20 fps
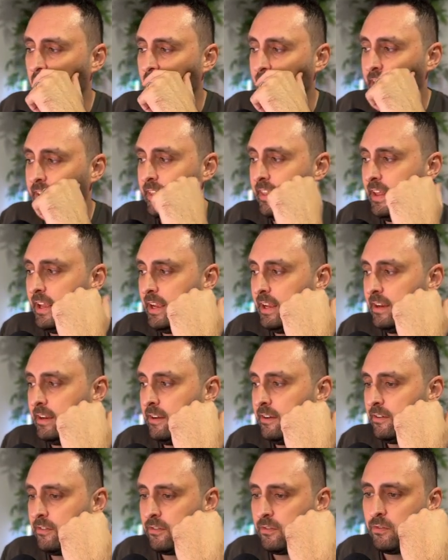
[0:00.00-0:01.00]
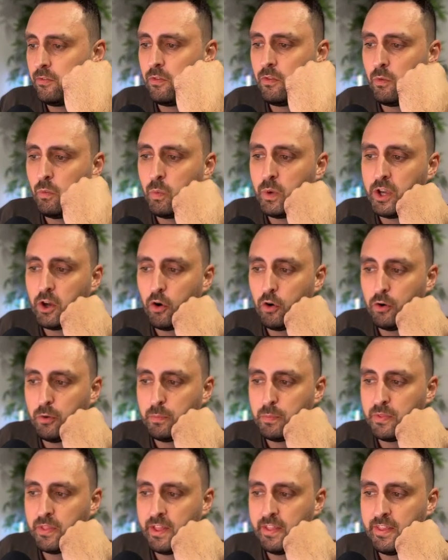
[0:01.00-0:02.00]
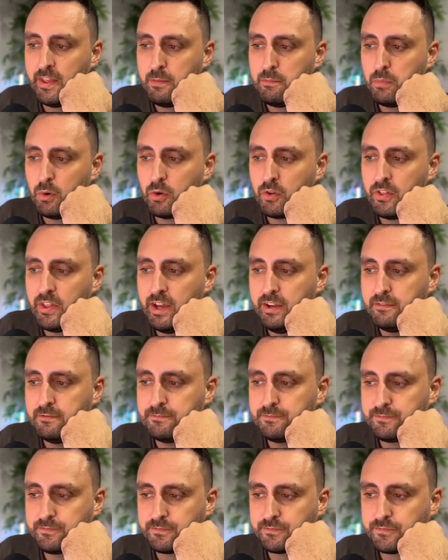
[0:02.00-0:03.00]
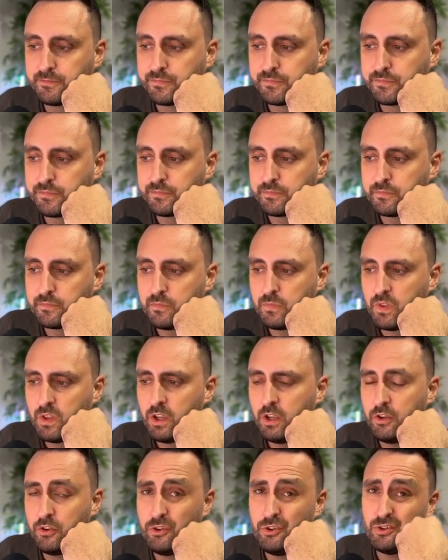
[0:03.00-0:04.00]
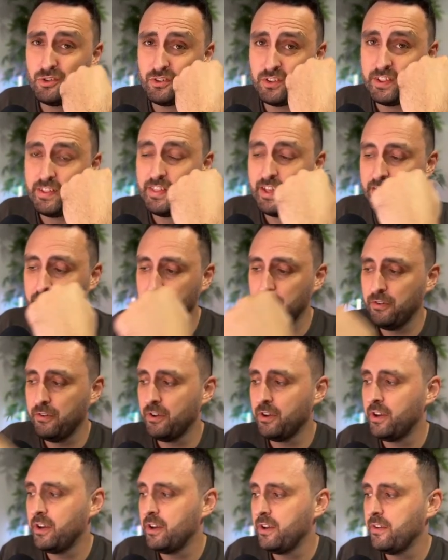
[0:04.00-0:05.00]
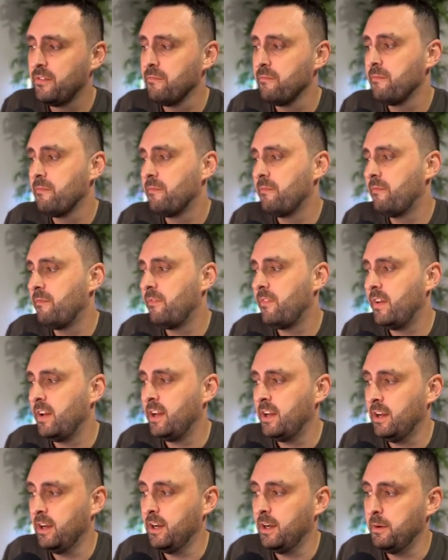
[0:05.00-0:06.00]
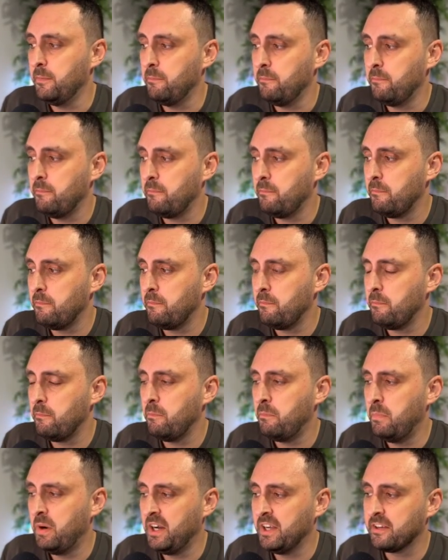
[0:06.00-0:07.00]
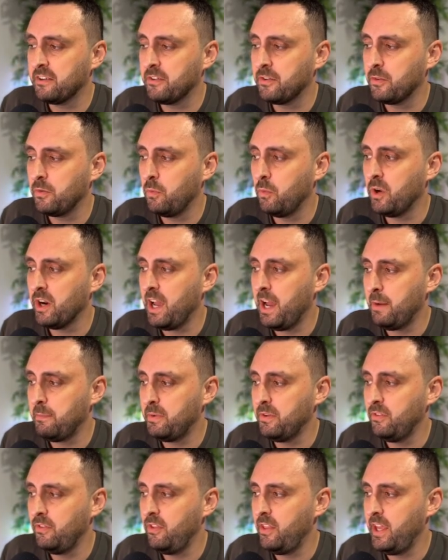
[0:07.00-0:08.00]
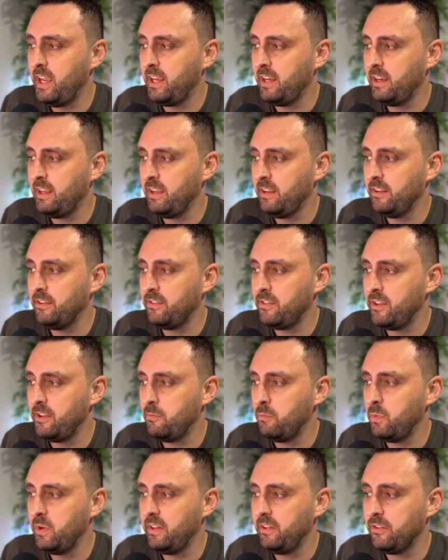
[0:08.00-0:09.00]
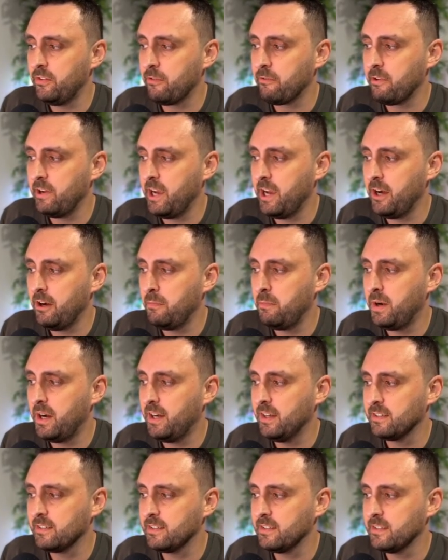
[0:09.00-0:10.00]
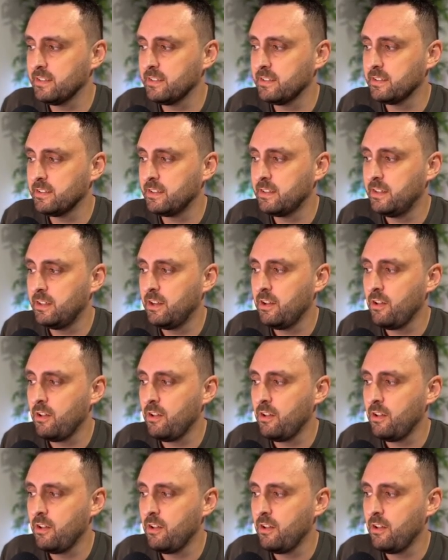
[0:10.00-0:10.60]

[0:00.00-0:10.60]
And then we hope that they book there. Usually they do. But what happens then is that when this 3 hour passes,